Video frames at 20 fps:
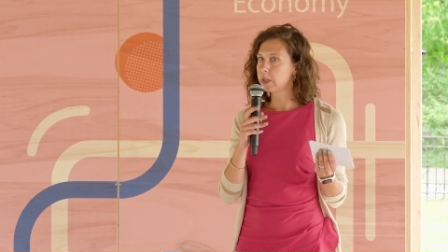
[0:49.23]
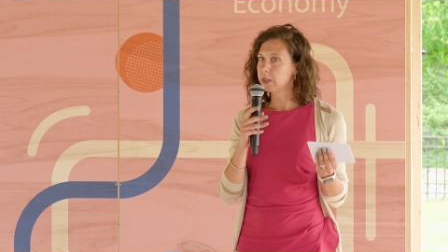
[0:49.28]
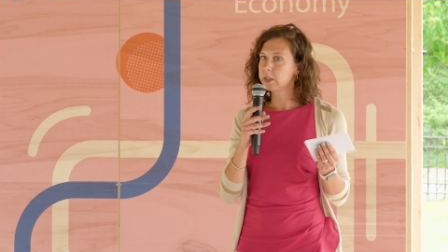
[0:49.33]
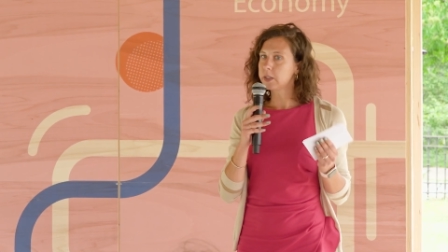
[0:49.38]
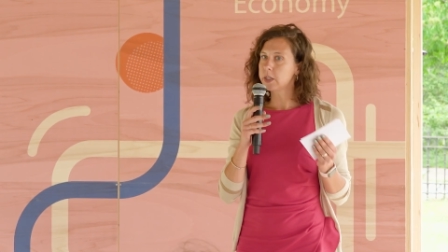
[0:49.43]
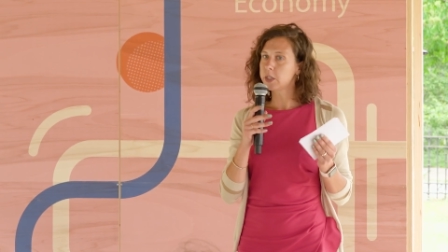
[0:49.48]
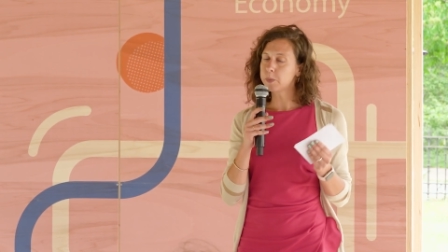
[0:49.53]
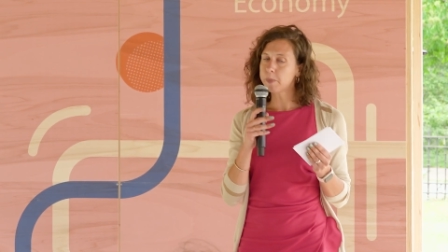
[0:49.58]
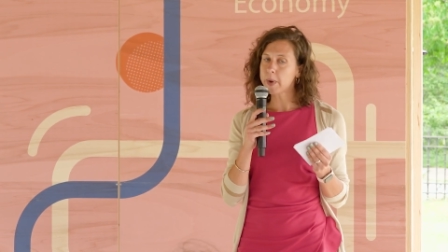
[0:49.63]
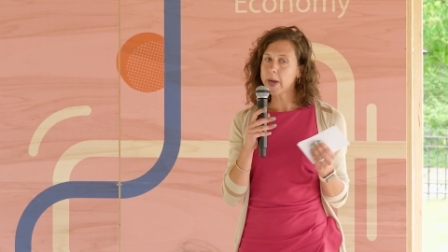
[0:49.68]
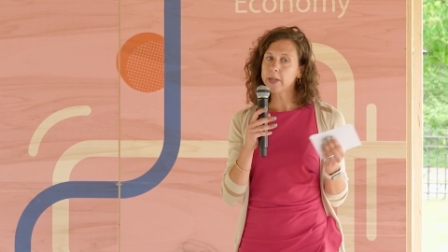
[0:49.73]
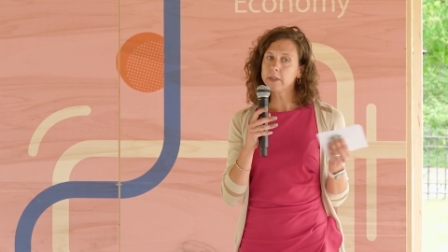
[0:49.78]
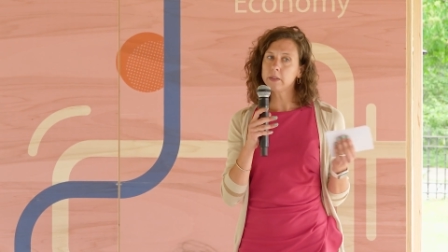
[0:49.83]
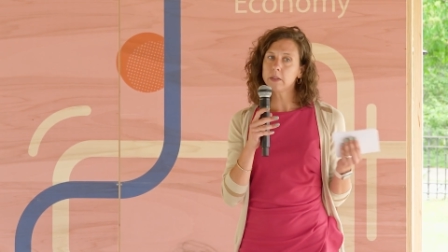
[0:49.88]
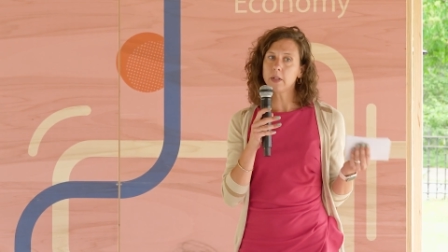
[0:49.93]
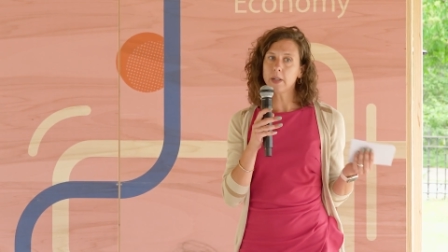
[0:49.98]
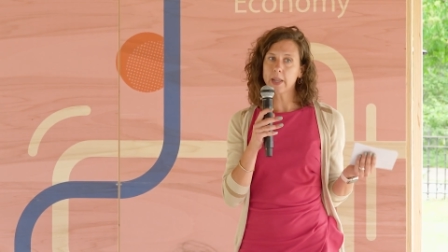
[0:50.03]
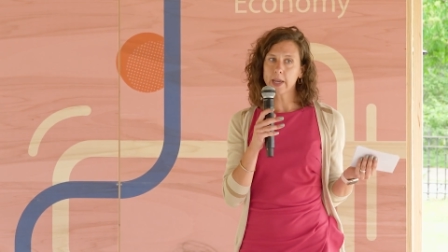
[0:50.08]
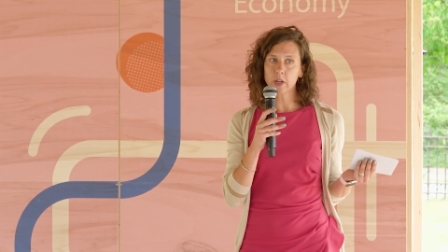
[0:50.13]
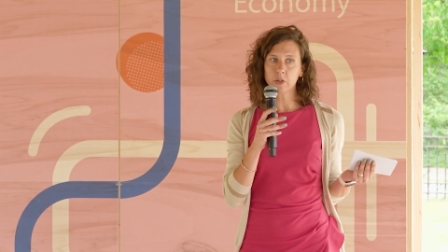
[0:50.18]
Despite
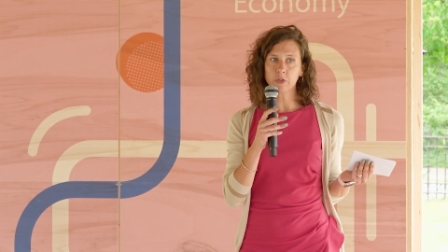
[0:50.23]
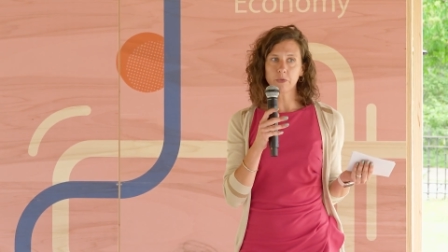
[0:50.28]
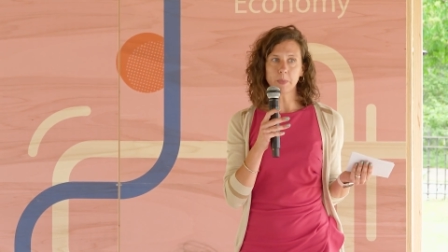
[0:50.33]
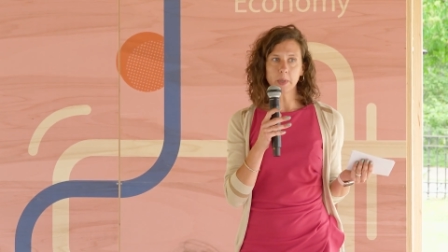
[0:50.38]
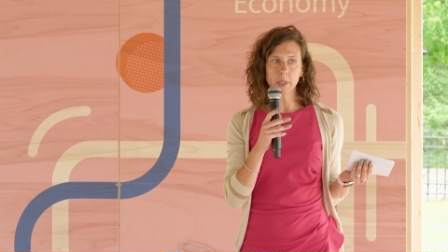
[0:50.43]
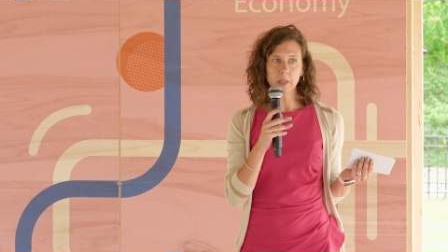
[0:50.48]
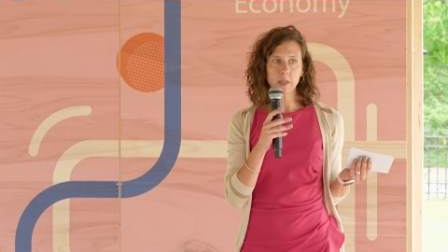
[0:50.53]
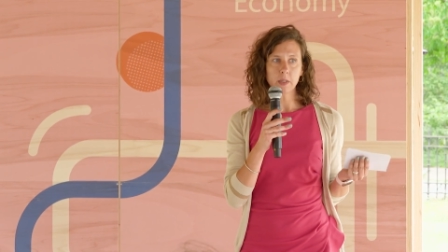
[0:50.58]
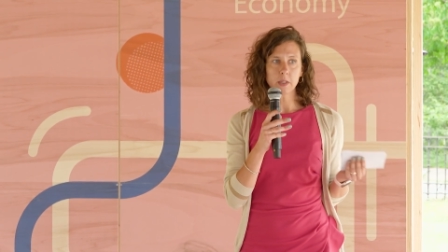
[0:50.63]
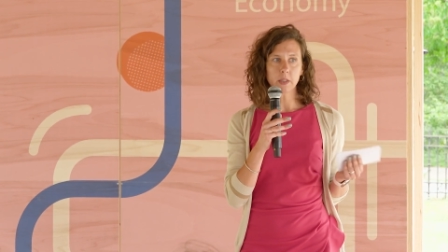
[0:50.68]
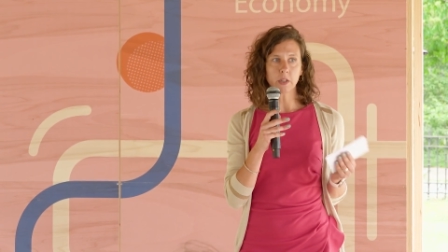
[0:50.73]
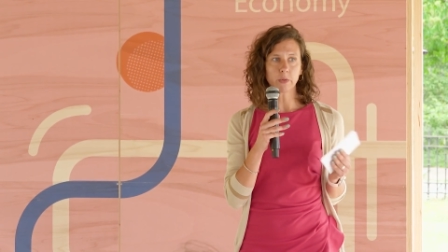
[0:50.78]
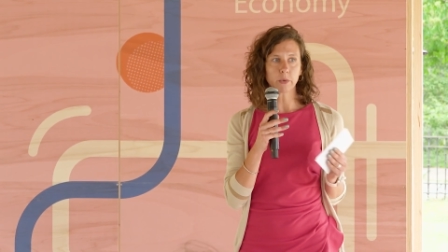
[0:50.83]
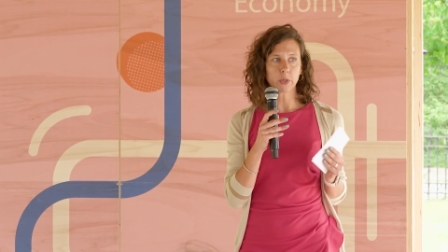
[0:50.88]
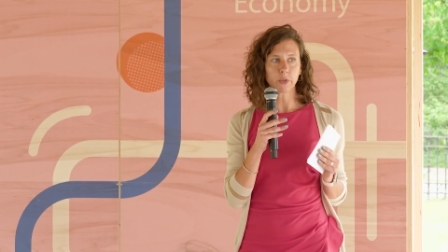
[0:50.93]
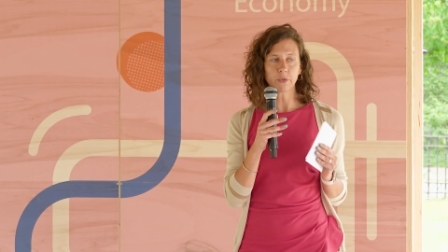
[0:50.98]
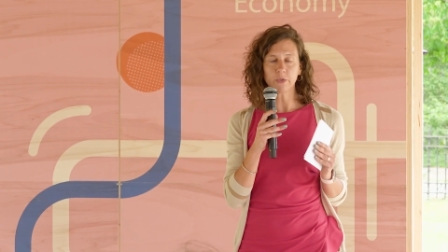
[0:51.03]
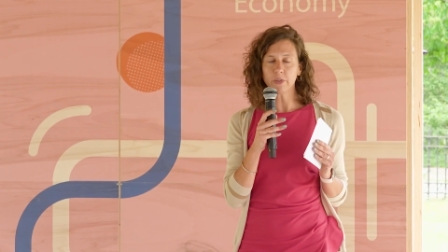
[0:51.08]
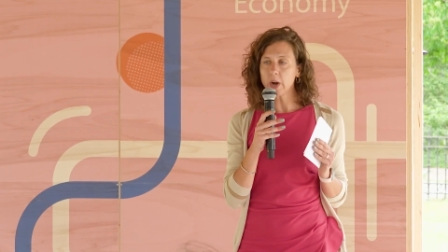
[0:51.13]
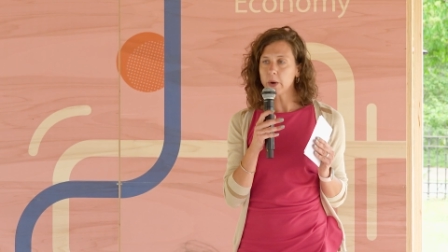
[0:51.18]
the lack of bins, there
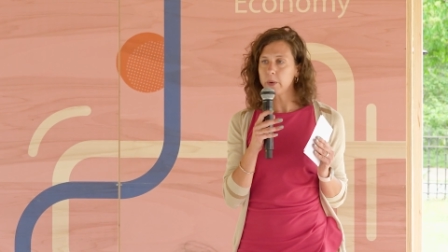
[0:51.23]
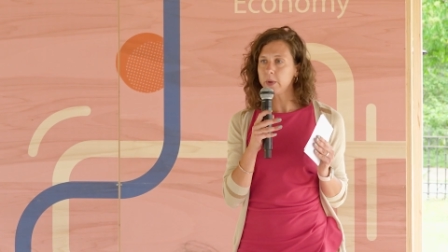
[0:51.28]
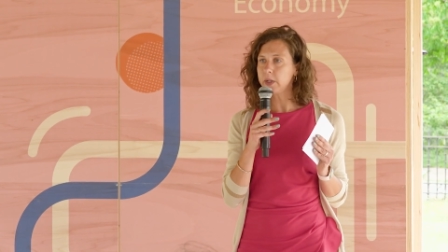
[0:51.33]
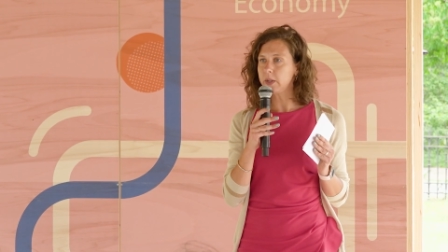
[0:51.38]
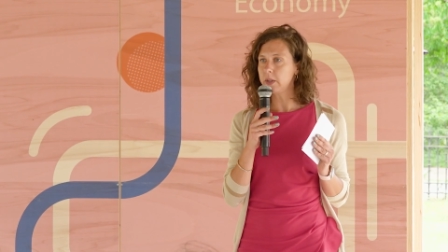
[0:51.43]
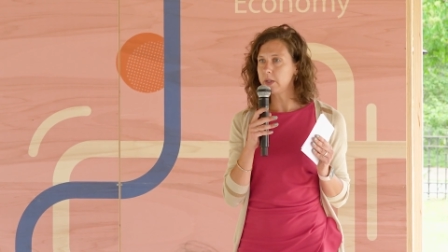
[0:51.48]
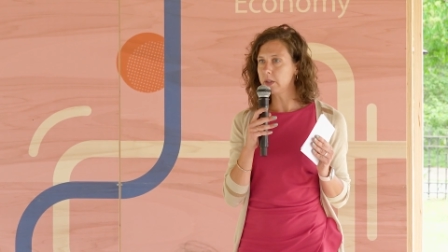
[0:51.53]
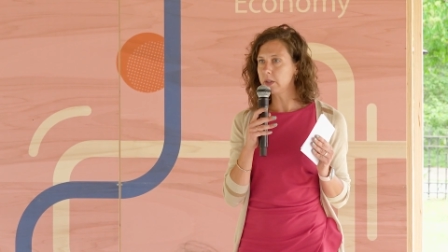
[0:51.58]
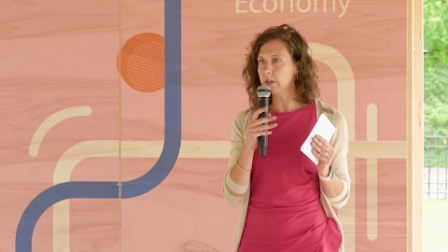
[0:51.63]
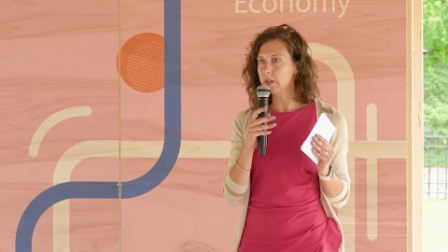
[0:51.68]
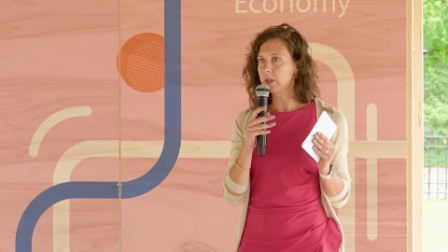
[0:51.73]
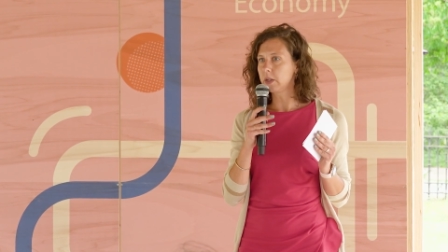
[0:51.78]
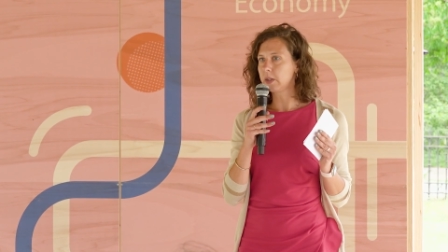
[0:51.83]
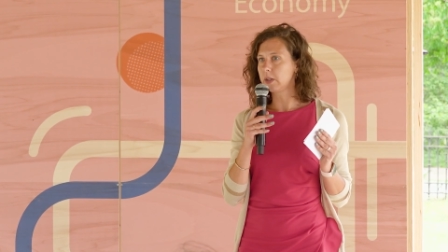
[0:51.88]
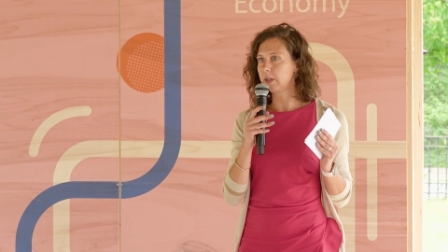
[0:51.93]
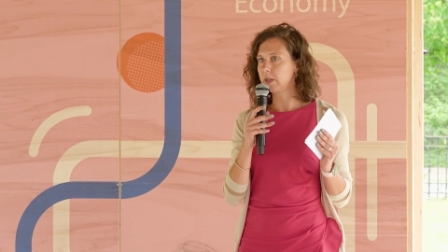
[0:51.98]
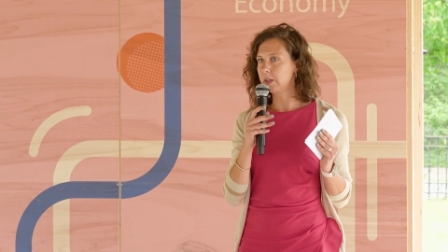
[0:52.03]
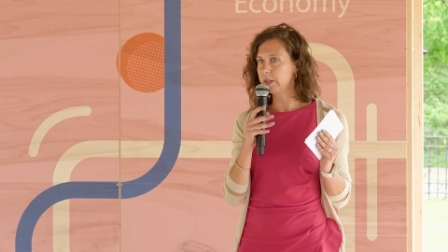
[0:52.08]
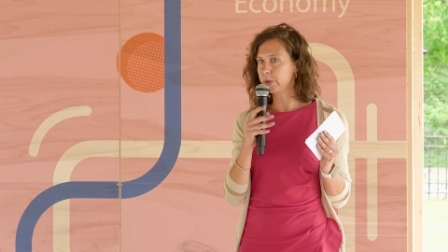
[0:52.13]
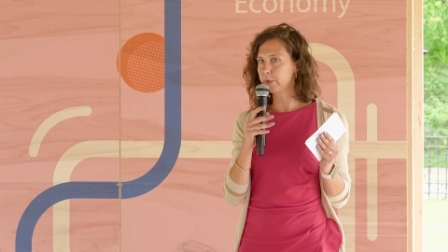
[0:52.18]
was very little
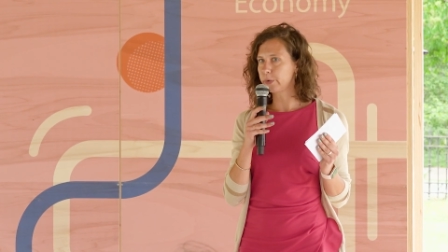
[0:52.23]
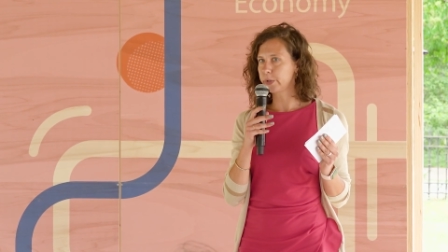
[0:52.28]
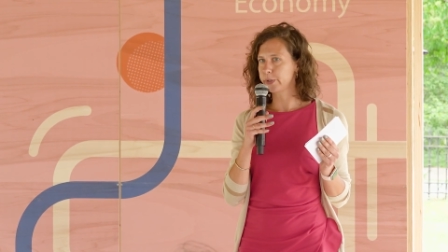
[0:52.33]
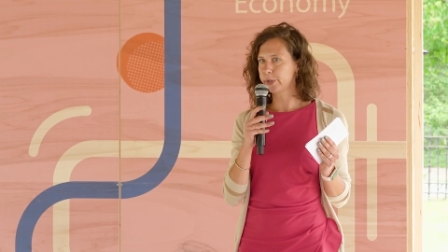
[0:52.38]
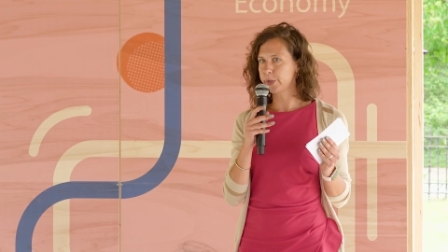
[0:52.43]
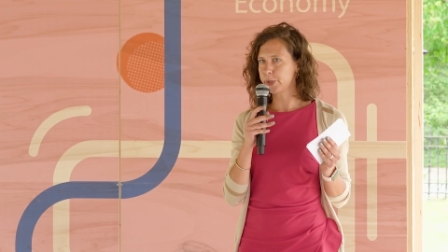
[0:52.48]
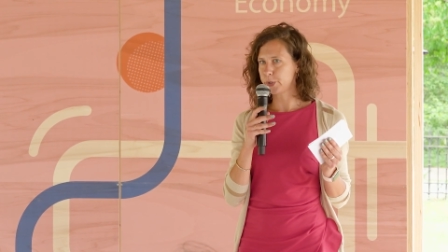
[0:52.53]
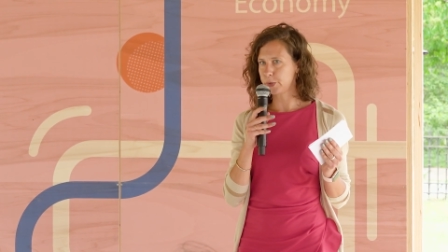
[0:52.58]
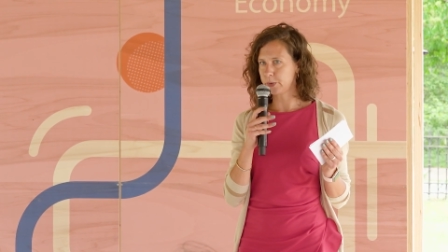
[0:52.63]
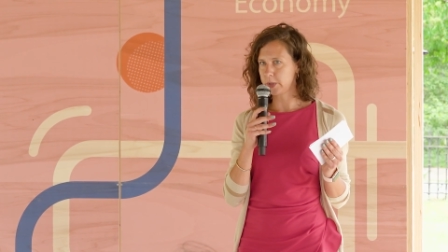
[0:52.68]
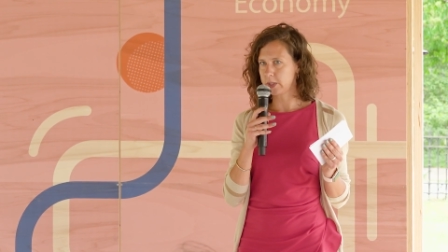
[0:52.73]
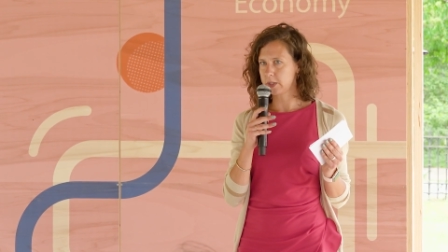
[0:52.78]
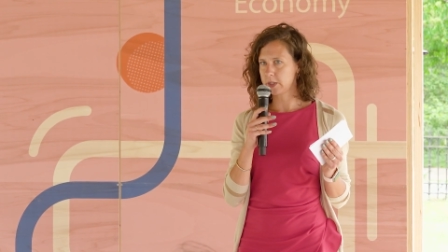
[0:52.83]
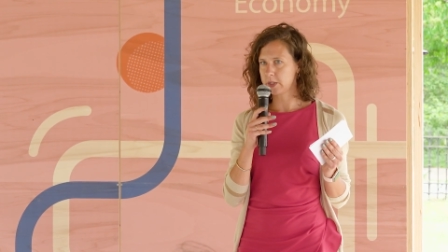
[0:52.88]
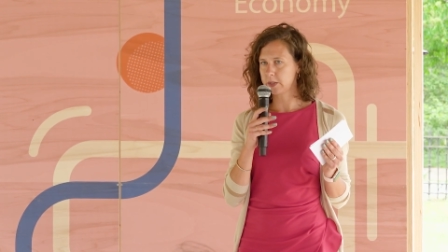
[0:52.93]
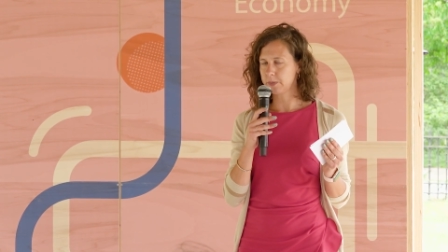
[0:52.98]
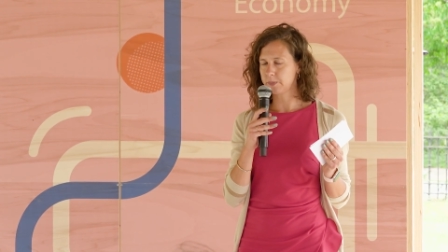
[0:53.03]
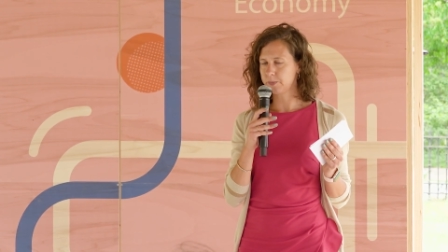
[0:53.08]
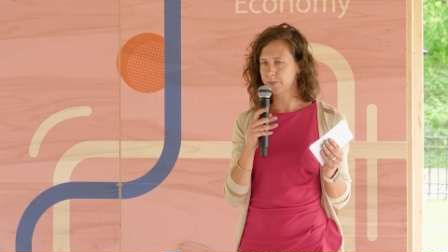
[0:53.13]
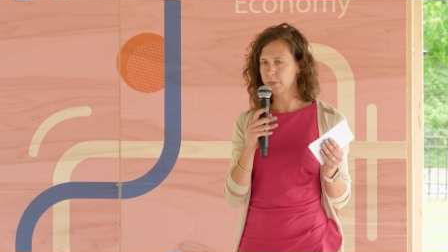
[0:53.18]
litter on the
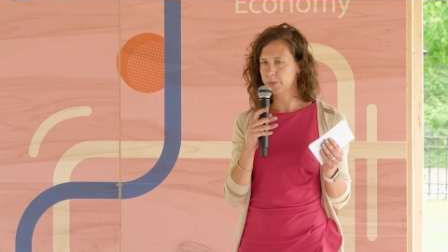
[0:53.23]
streets.